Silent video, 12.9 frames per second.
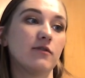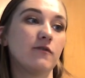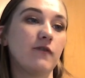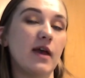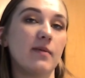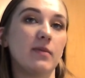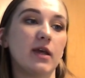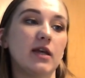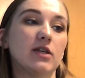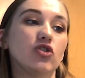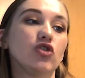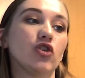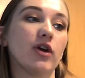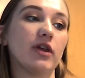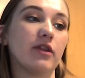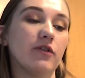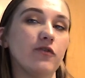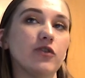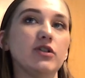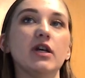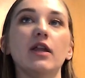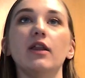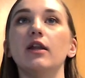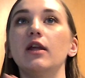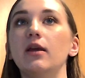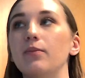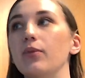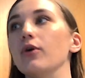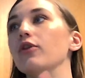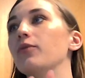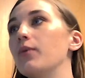families during the fertility, birth,